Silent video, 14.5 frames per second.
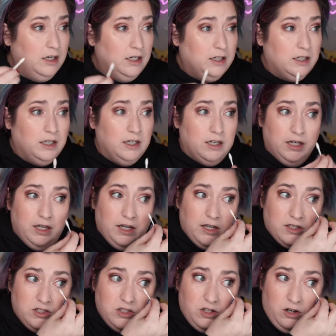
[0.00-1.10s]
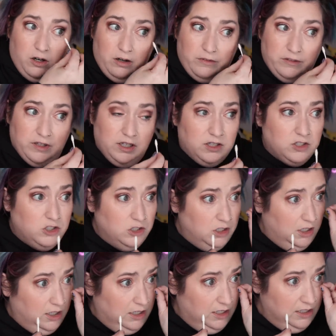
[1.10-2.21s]
and get any extra off of there
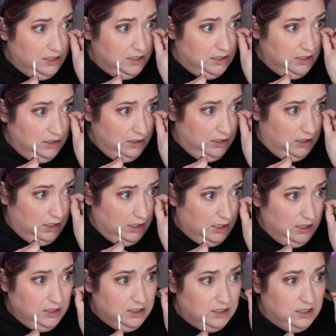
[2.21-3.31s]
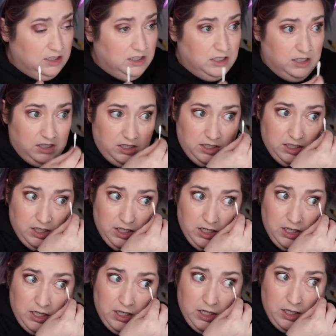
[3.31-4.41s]
just in case
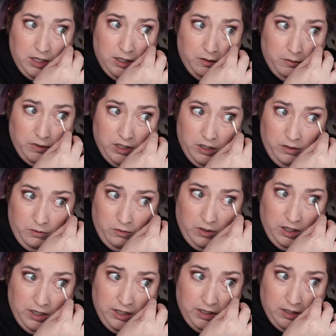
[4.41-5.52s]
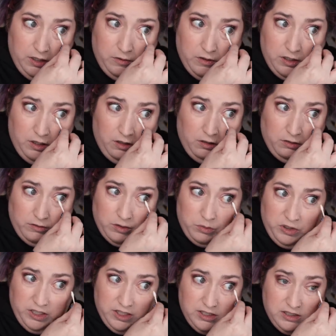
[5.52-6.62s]
we don't want it going all over the
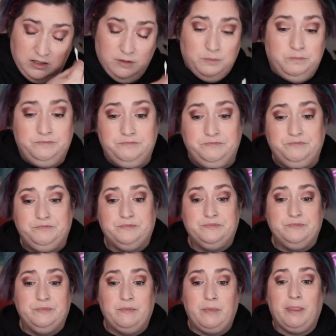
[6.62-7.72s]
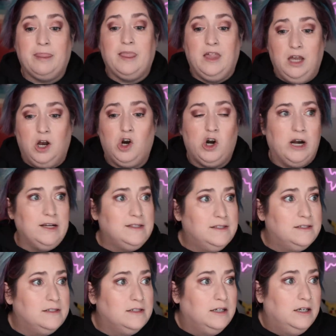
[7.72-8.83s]
place. All right.